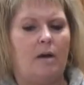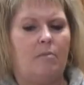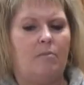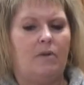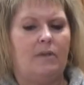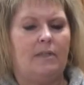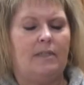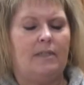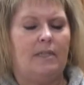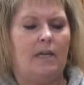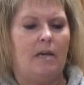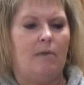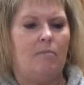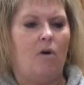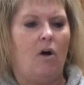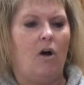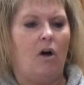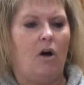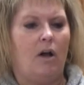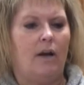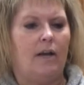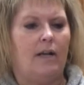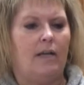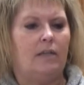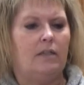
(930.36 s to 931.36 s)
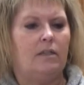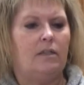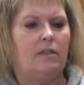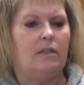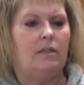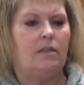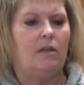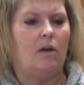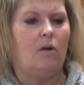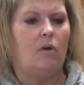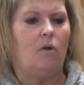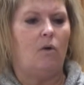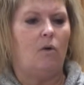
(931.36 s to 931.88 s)
about the same audit,
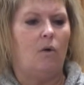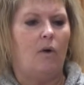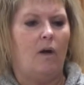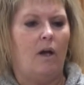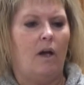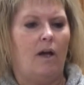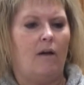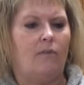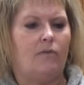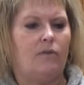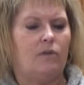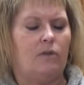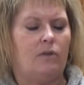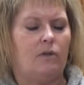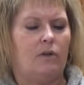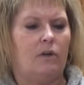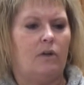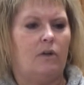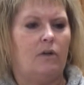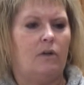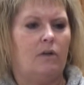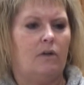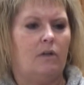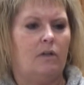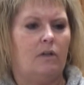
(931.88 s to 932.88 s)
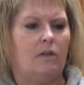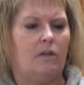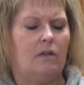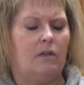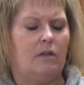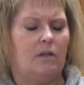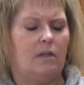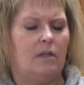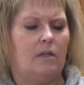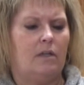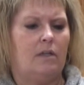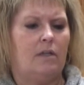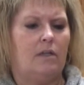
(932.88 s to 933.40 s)
so after
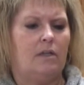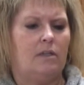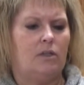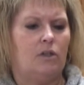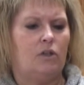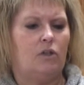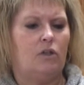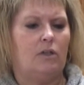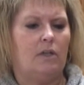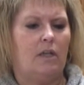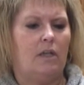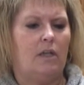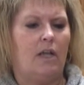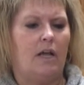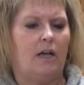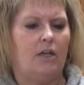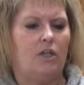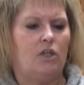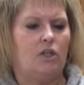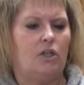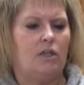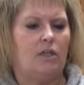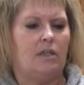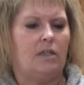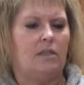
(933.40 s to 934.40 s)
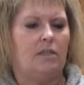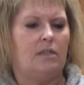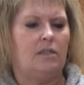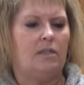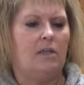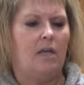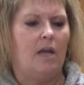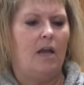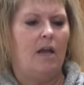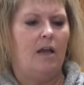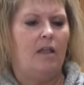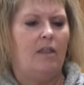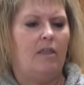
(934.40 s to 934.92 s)
certain elections,
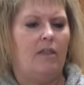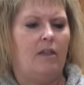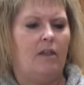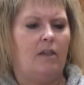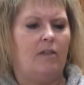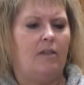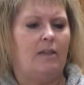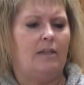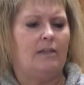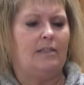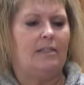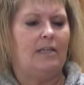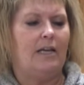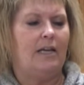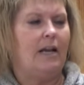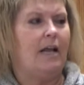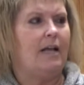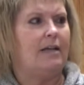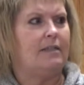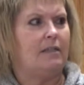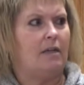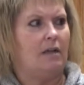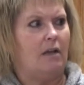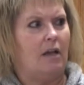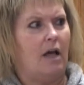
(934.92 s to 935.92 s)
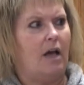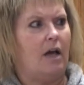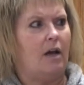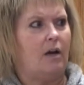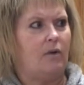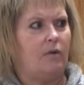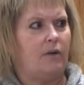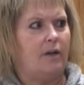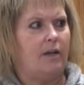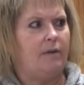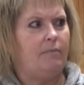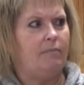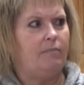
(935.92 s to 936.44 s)
the state has a
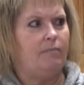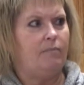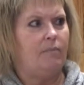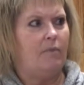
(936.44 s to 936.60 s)
lottery,